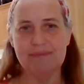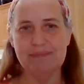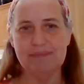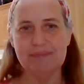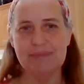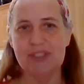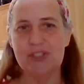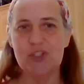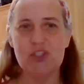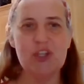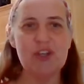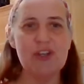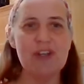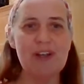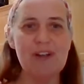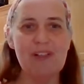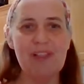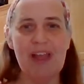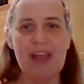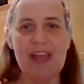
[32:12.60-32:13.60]
just sharing
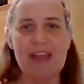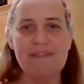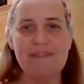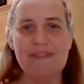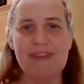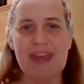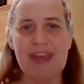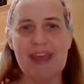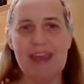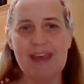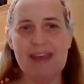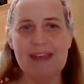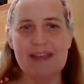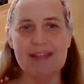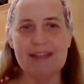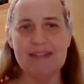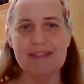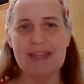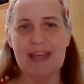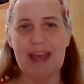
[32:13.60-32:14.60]
our life
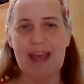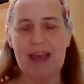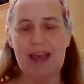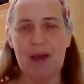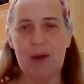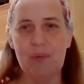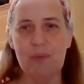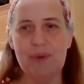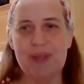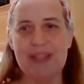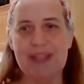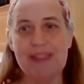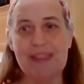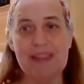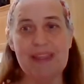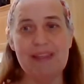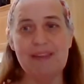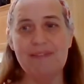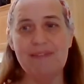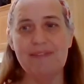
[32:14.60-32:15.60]
and how we
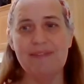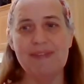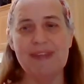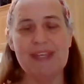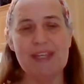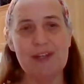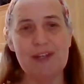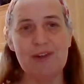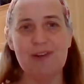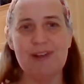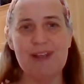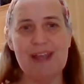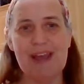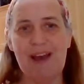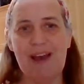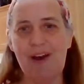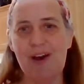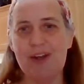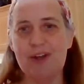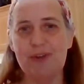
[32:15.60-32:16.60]
live here
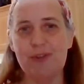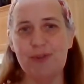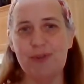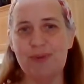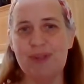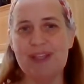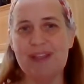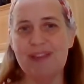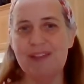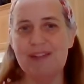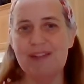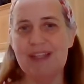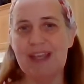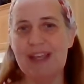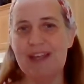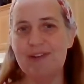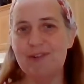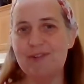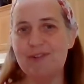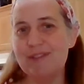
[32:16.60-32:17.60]
on our 3 little
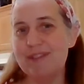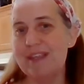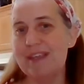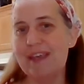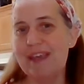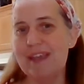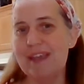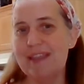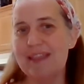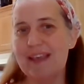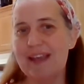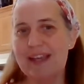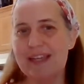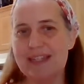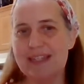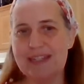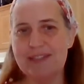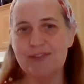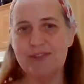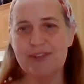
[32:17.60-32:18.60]
acres in the high
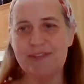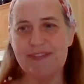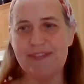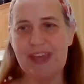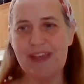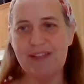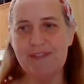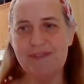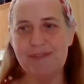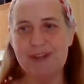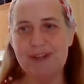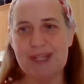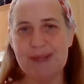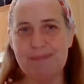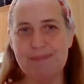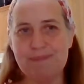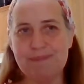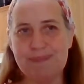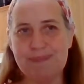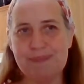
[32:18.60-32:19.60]
desert of California.
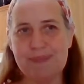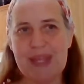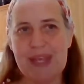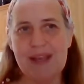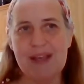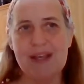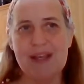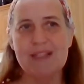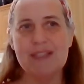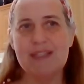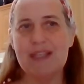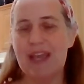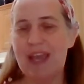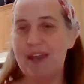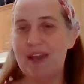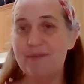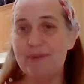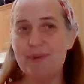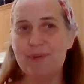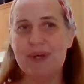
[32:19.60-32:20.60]
So
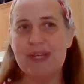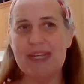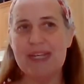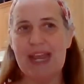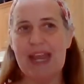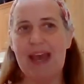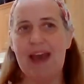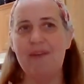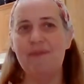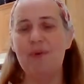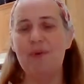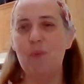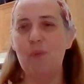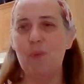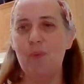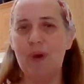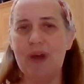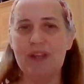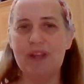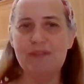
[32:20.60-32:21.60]
everyone, have a
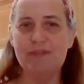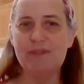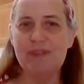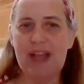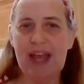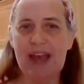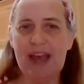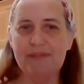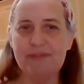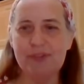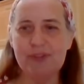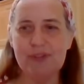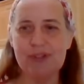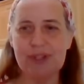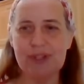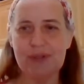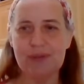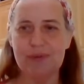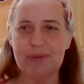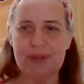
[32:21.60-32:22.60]
wonderful
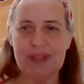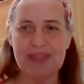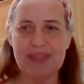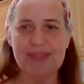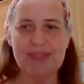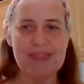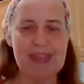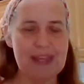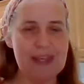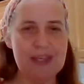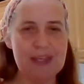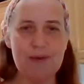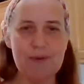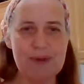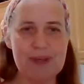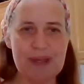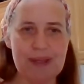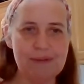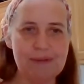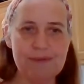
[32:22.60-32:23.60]
afternoon. Thank you
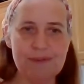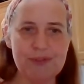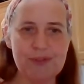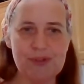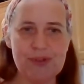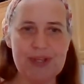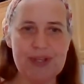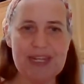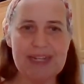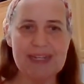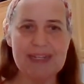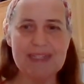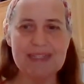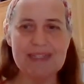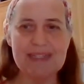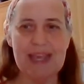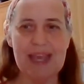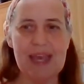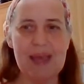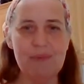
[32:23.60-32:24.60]
again for joining us,
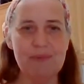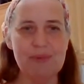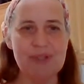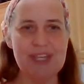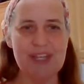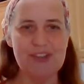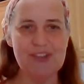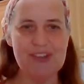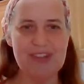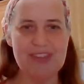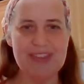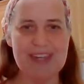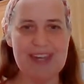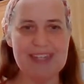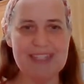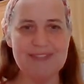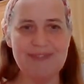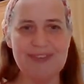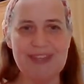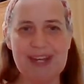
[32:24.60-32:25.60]
and we'll catch you in the
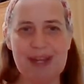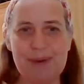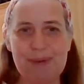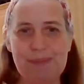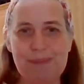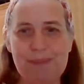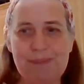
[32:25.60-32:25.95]
next video.